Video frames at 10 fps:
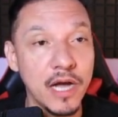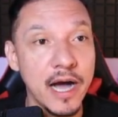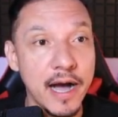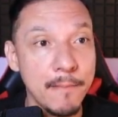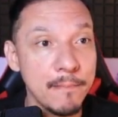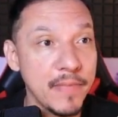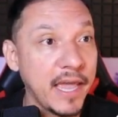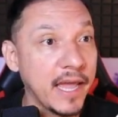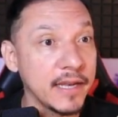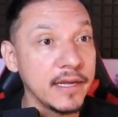
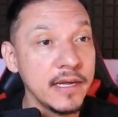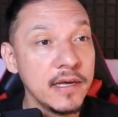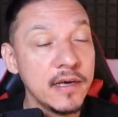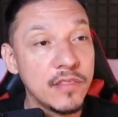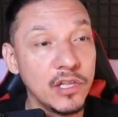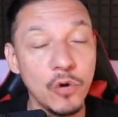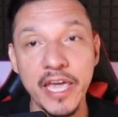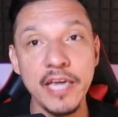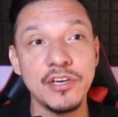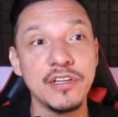And the
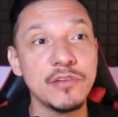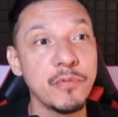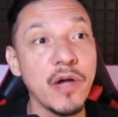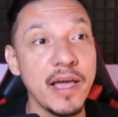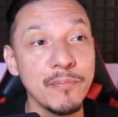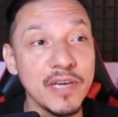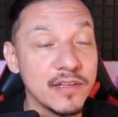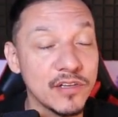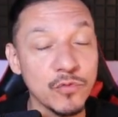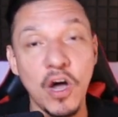location is prime
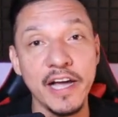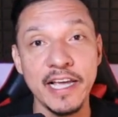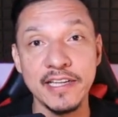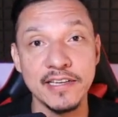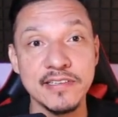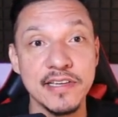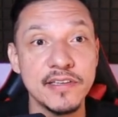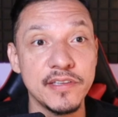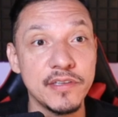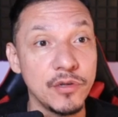because it's walking
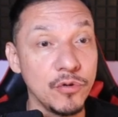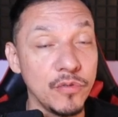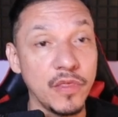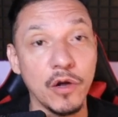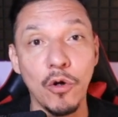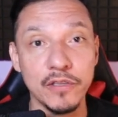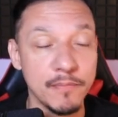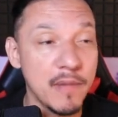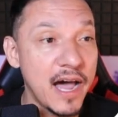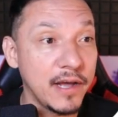distance to the Golden
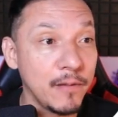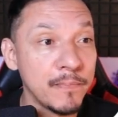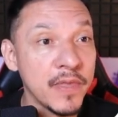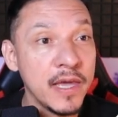Mile.